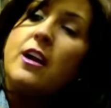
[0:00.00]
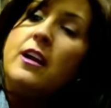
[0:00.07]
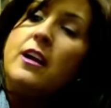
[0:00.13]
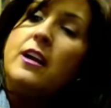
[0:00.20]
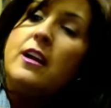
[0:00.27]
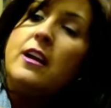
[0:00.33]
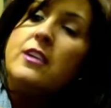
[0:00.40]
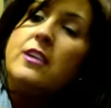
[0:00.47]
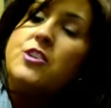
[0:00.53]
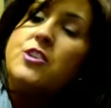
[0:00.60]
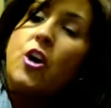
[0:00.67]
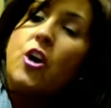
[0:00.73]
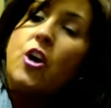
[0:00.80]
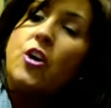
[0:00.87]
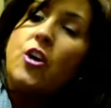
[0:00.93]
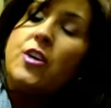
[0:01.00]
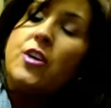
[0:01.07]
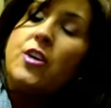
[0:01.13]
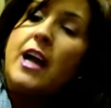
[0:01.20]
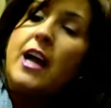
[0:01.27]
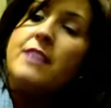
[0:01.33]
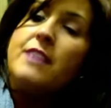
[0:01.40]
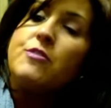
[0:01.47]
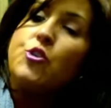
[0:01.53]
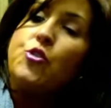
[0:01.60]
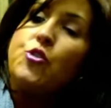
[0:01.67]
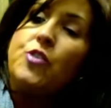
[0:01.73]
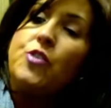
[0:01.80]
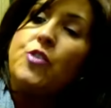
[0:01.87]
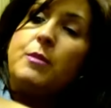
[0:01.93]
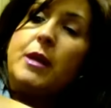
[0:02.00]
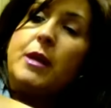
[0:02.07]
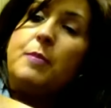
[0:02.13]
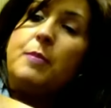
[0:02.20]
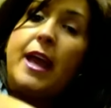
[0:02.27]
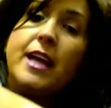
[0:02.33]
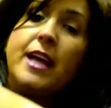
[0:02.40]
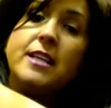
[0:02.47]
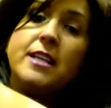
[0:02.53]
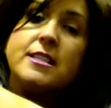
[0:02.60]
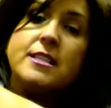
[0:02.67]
darker kind of creamy